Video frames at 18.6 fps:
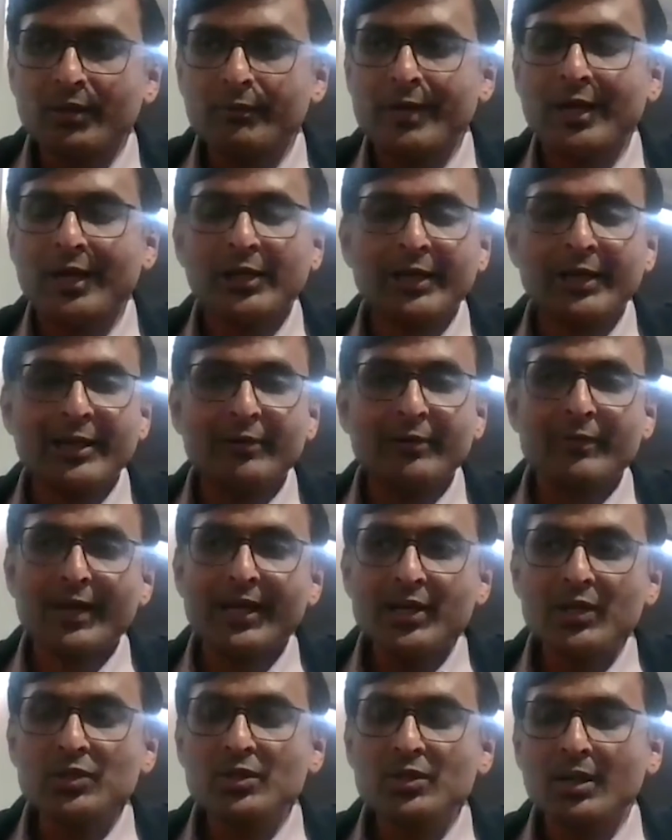where you can
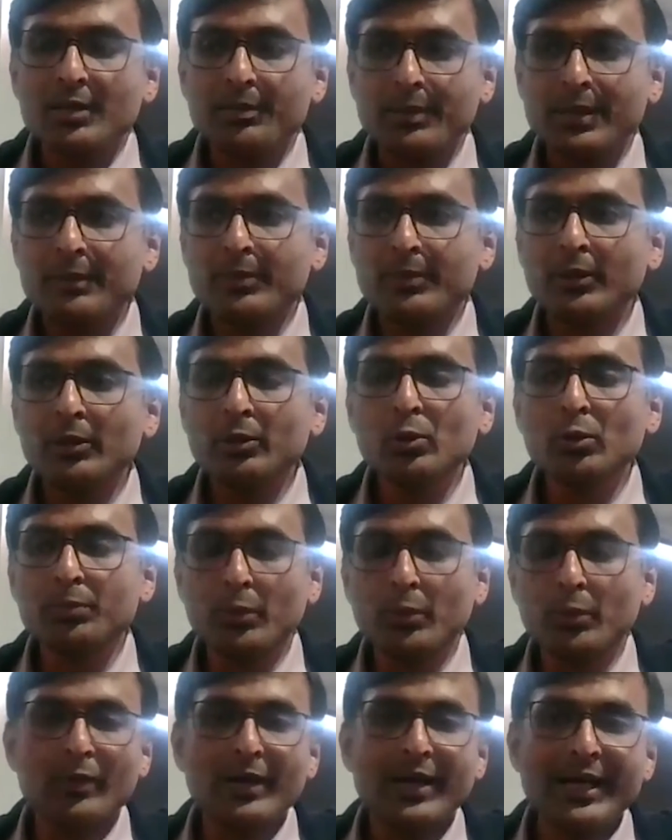advise people who
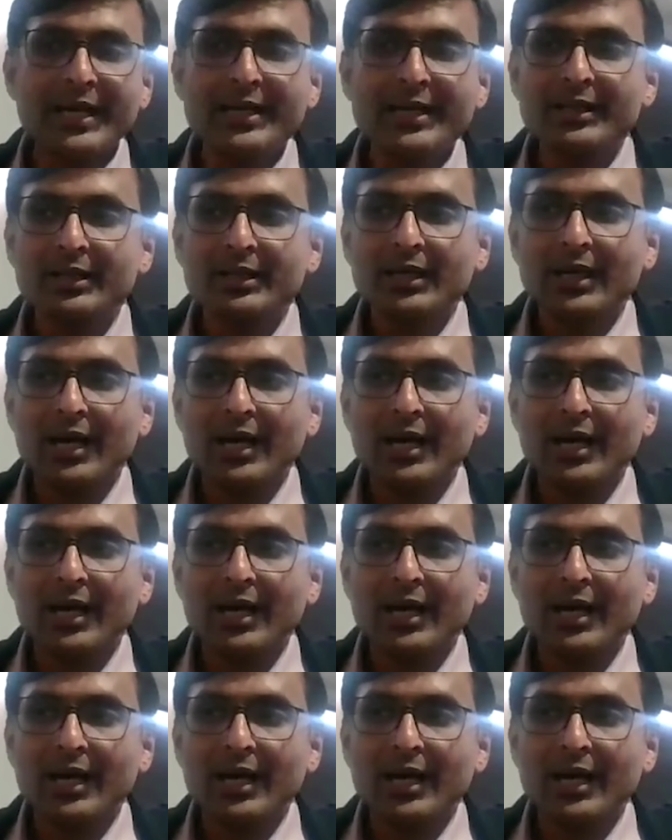provide